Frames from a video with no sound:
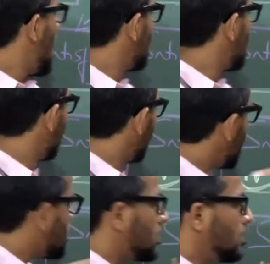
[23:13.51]
and
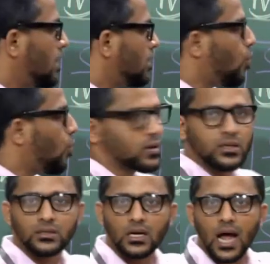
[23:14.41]
with that
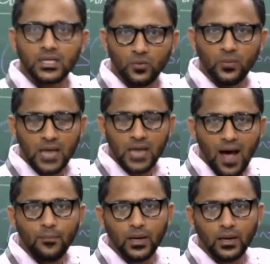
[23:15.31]
what is that achievement
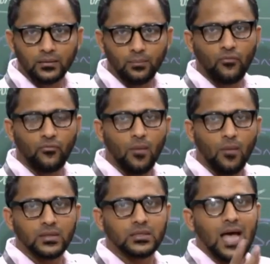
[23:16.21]
happening, the
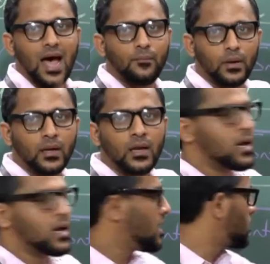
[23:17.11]
performance is happening,
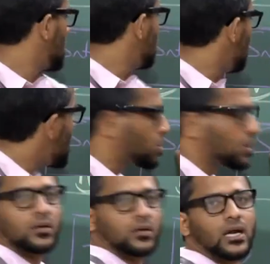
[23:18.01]
is been
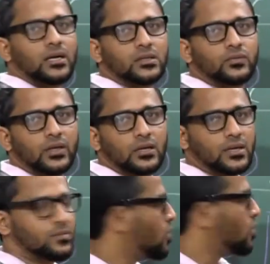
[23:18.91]
measured, that is with the
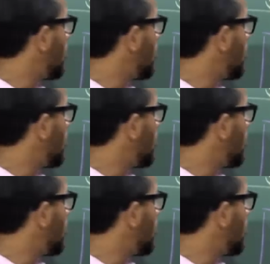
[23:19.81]
terms